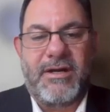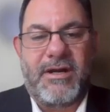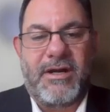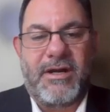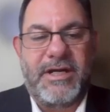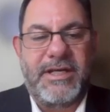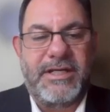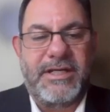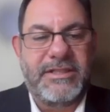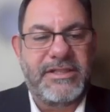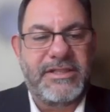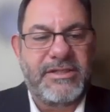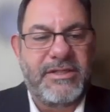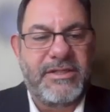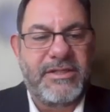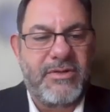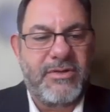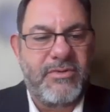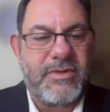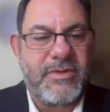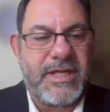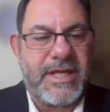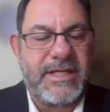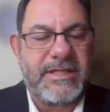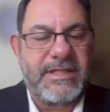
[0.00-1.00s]
audience
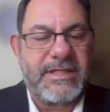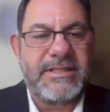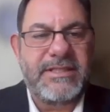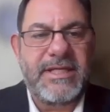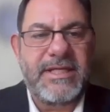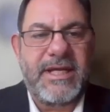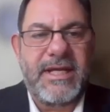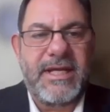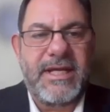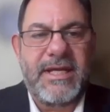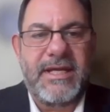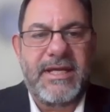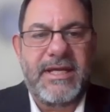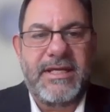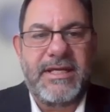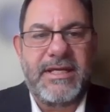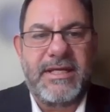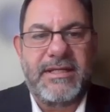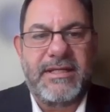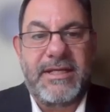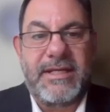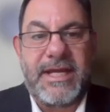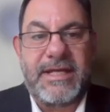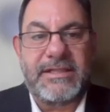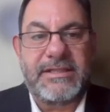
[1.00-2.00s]
know that
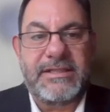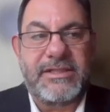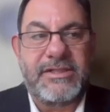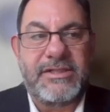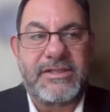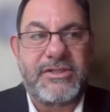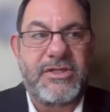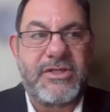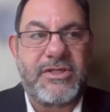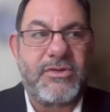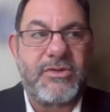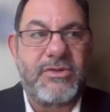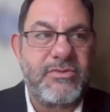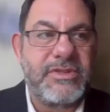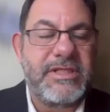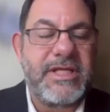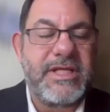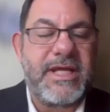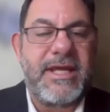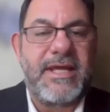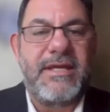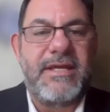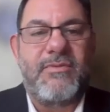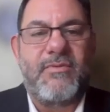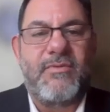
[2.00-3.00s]
next
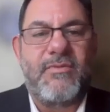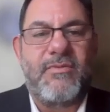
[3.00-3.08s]
Tuesday,